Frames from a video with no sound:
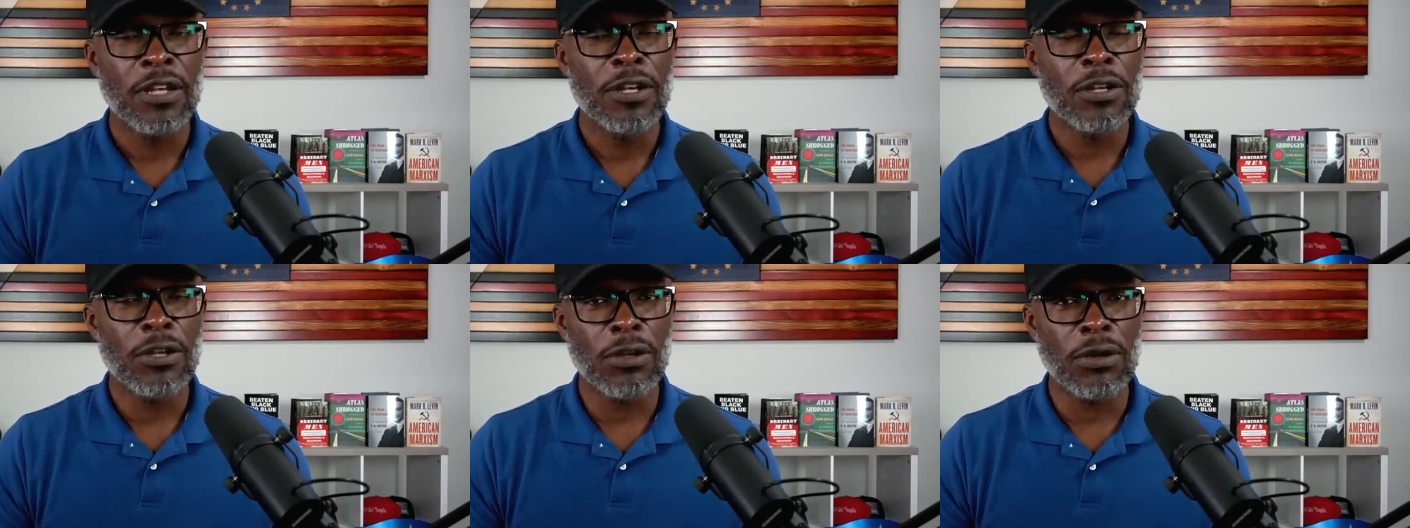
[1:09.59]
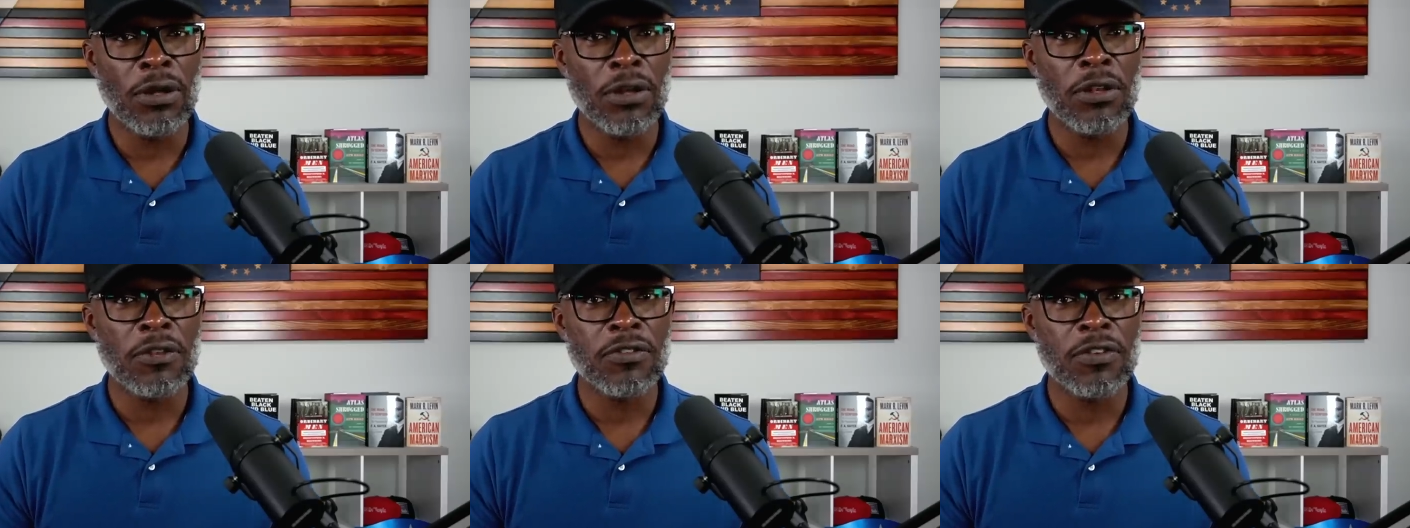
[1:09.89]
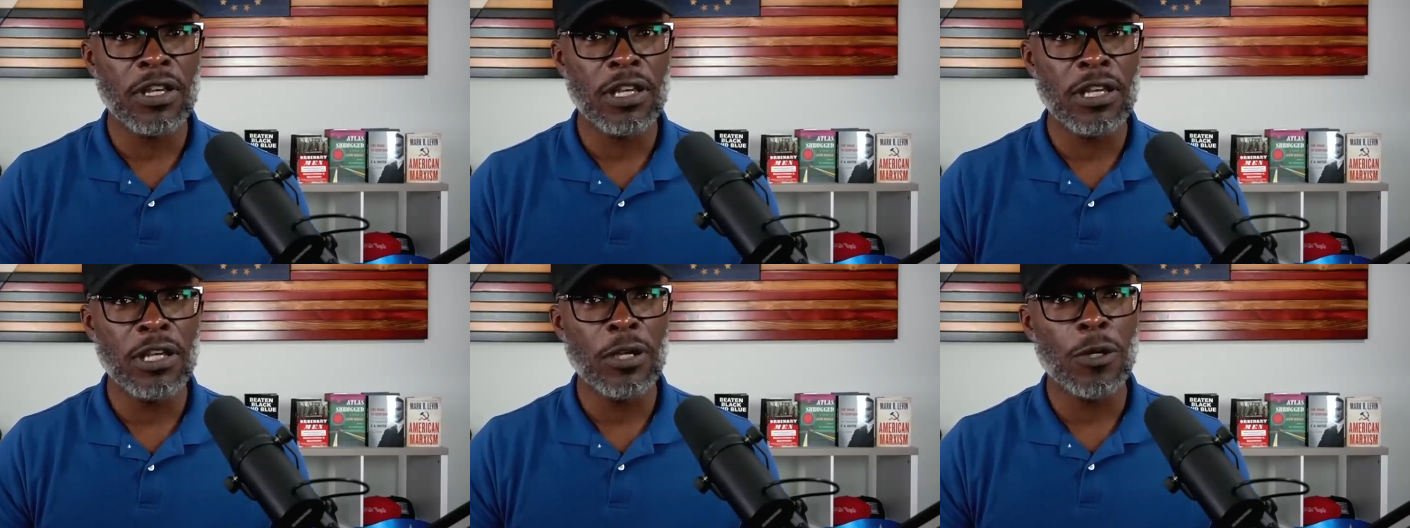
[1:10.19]
You're going to
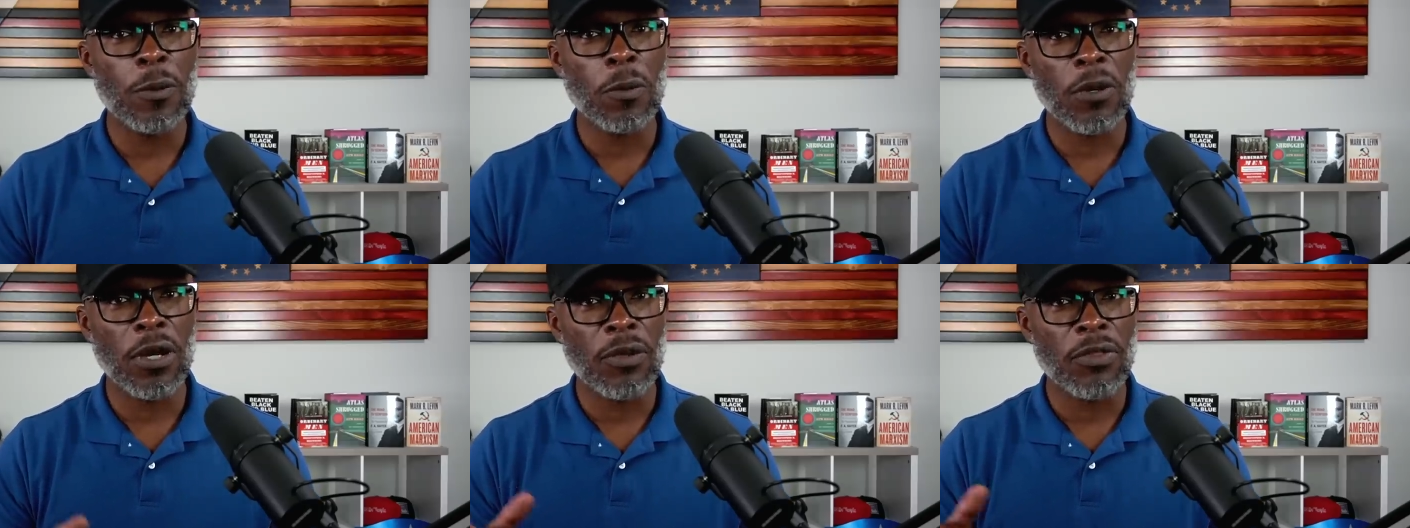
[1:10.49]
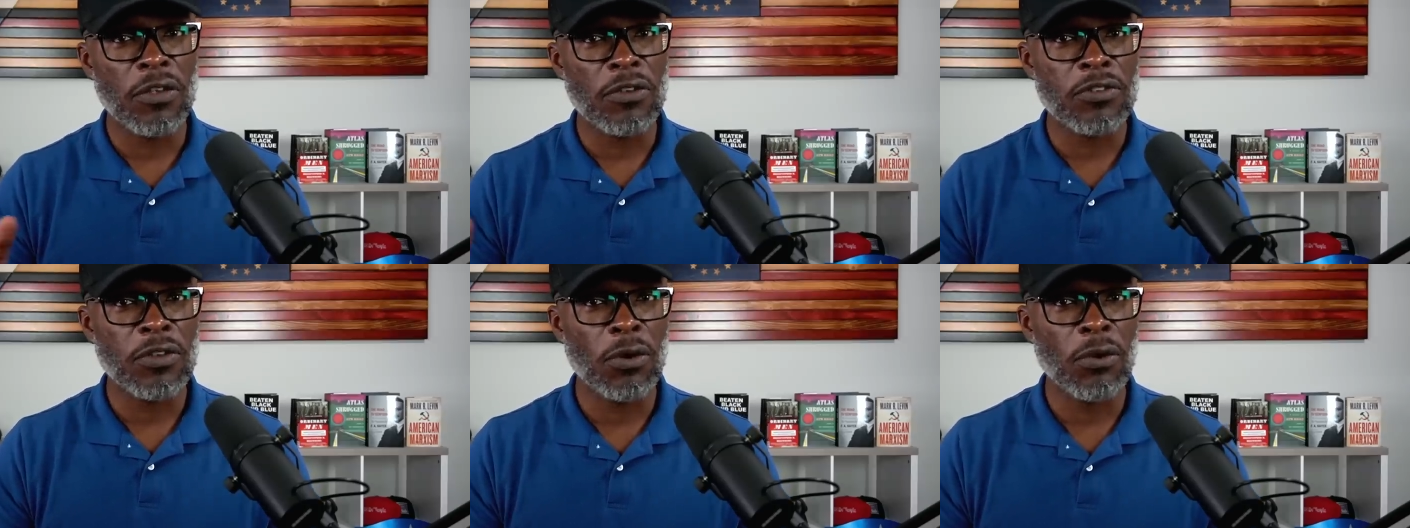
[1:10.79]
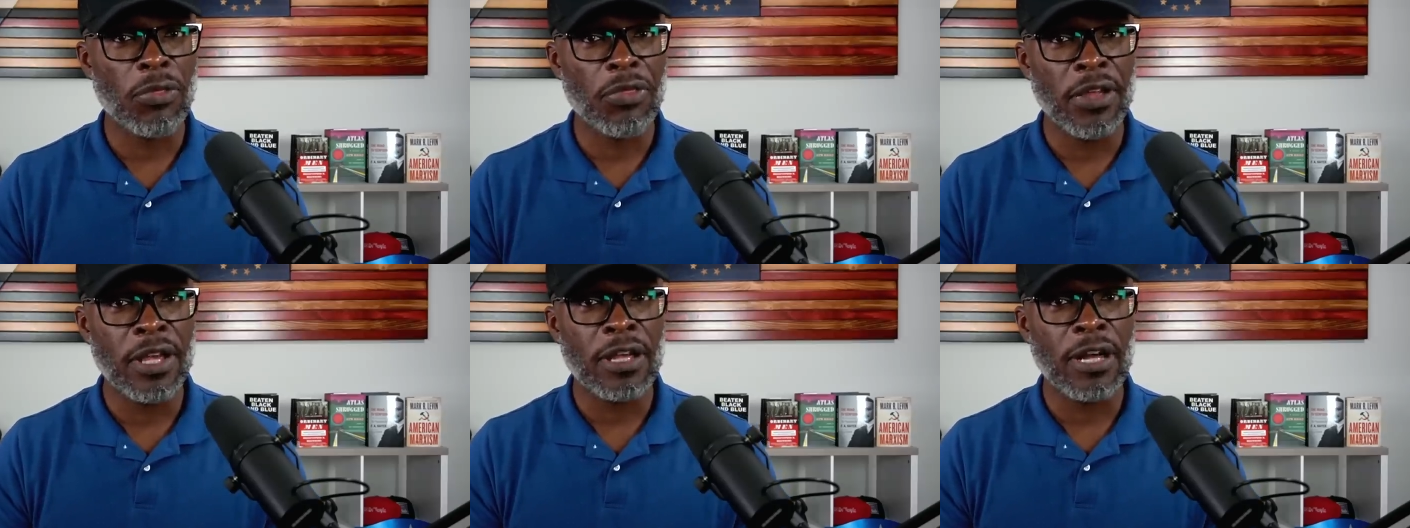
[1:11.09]
see where this
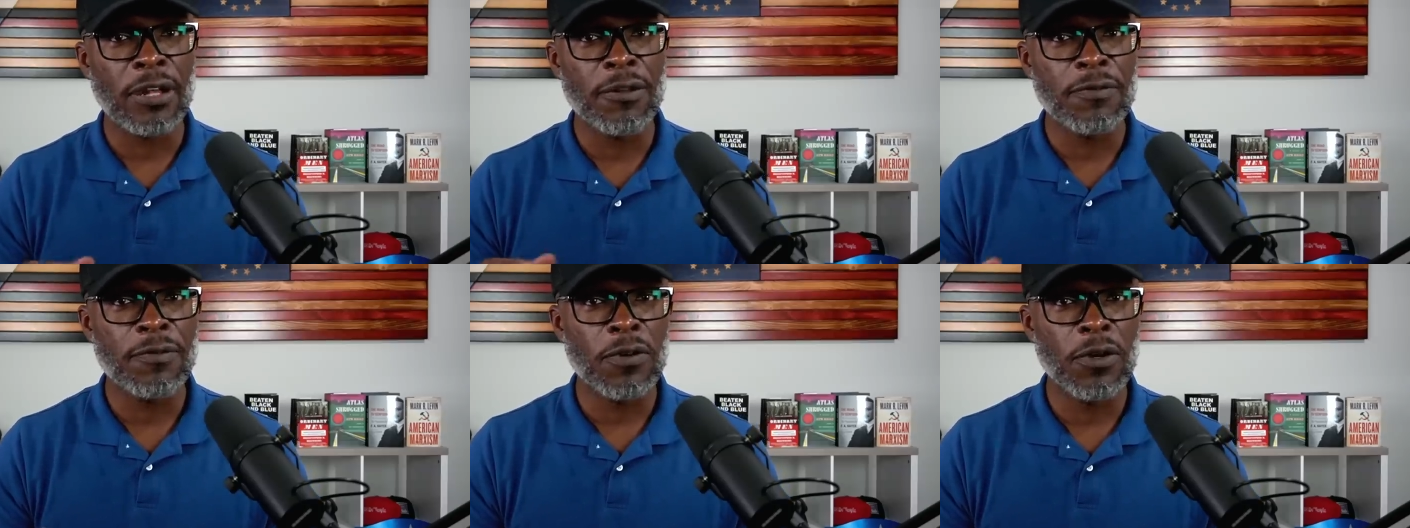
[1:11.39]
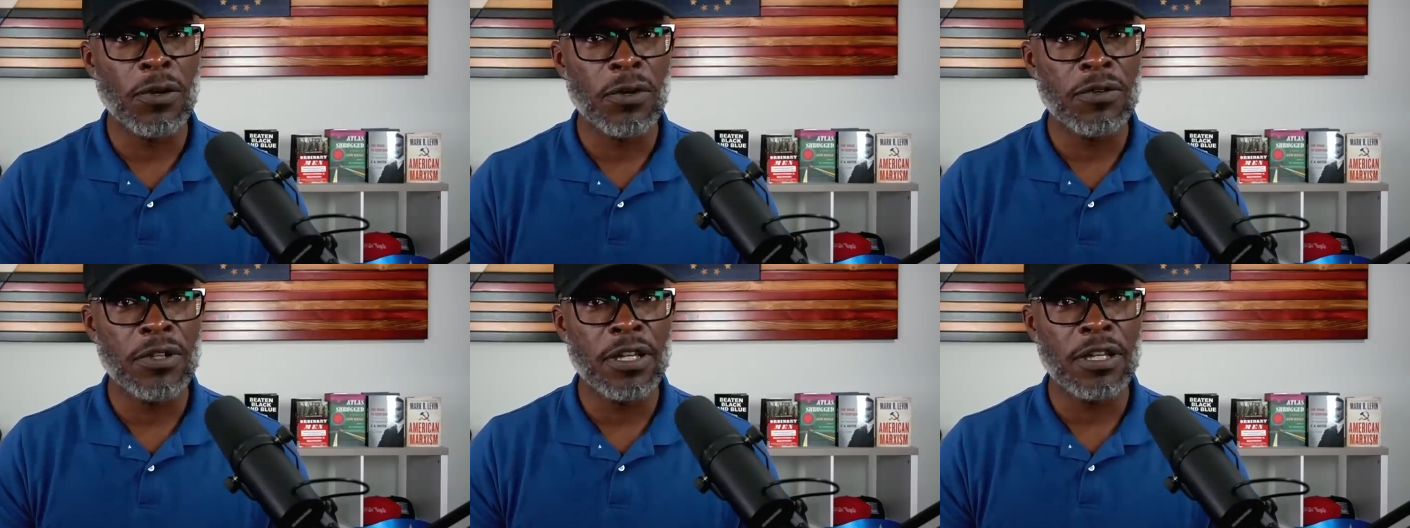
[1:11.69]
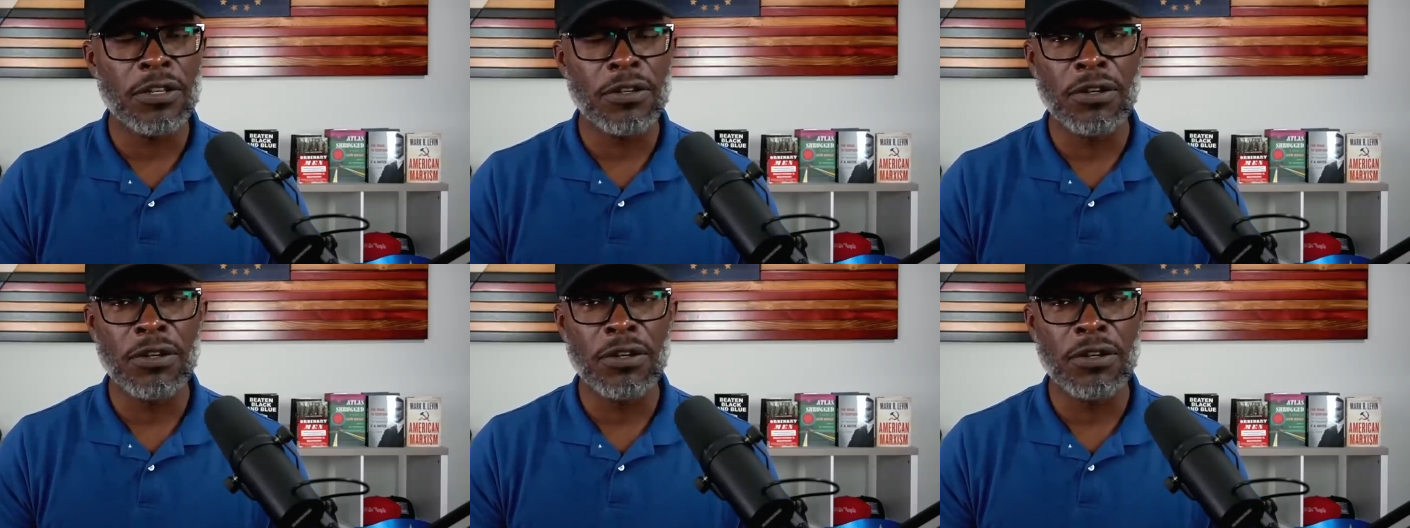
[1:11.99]
whole thing unfolded.